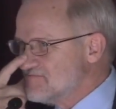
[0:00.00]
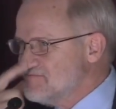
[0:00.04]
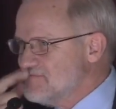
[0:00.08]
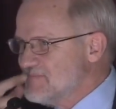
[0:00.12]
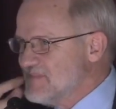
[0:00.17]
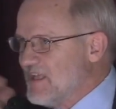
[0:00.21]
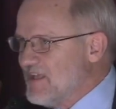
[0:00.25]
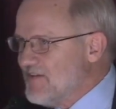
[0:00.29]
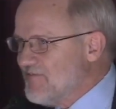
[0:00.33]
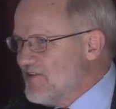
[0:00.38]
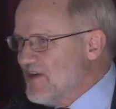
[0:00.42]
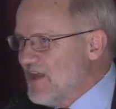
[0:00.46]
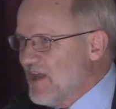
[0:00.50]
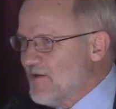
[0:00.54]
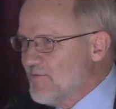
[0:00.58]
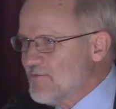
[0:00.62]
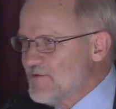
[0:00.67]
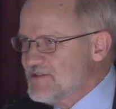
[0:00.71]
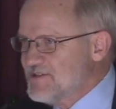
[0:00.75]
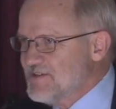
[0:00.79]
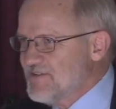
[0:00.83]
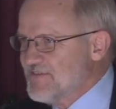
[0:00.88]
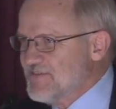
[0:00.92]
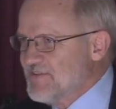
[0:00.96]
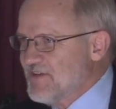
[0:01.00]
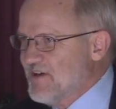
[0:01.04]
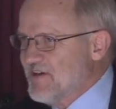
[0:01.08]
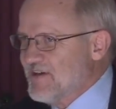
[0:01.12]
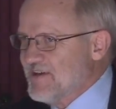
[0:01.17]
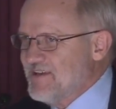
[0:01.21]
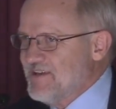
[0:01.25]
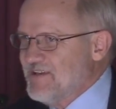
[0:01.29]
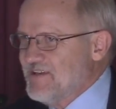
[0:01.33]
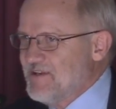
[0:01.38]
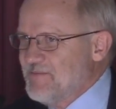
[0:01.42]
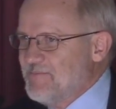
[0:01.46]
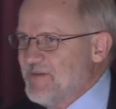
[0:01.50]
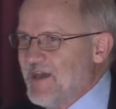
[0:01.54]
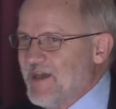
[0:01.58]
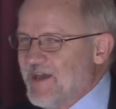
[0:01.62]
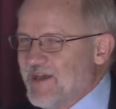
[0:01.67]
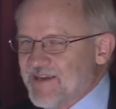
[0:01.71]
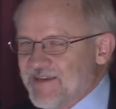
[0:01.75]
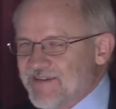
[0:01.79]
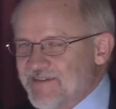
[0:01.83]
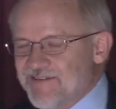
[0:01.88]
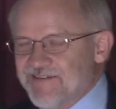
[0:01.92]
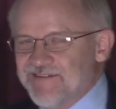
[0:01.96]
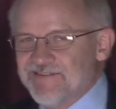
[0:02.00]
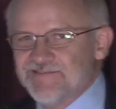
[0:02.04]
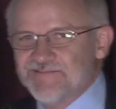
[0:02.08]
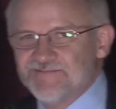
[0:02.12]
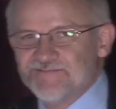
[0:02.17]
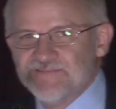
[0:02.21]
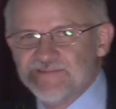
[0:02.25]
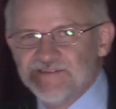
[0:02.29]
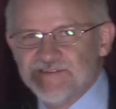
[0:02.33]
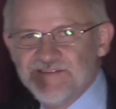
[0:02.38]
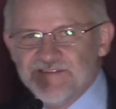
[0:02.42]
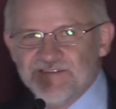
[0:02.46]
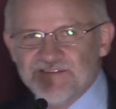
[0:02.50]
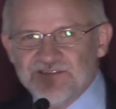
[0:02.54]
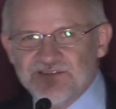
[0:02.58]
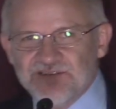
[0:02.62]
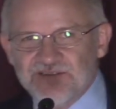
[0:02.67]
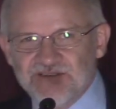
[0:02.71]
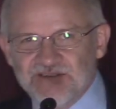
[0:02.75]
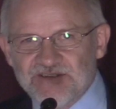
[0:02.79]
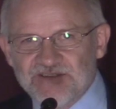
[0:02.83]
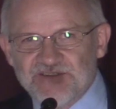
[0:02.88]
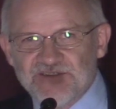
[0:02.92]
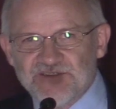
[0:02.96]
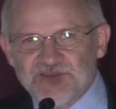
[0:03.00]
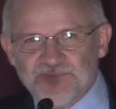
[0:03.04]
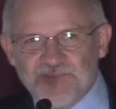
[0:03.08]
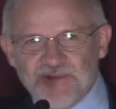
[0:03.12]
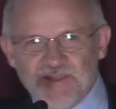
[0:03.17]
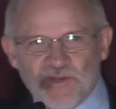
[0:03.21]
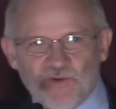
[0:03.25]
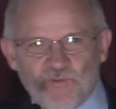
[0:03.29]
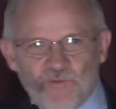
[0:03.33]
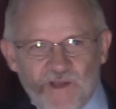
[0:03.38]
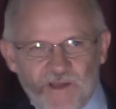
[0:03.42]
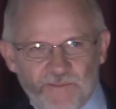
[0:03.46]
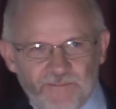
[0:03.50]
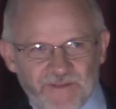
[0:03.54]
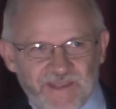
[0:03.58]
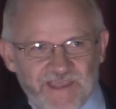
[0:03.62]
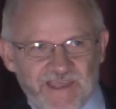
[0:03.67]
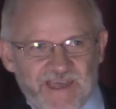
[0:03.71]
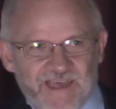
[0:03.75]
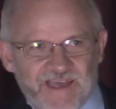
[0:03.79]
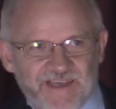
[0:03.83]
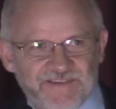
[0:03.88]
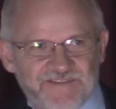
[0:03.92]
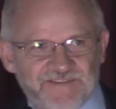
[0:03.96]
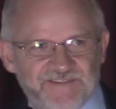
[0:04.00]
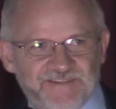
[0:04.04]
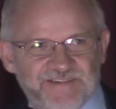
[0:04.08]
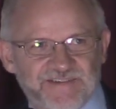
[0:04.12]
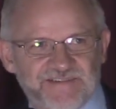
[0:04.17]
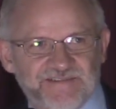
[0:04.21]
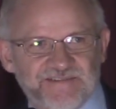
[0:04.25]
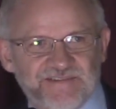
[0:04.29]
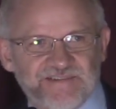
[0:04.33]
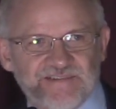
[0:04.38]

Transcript: Dave and I were just talking in the back, you know, this is being webcast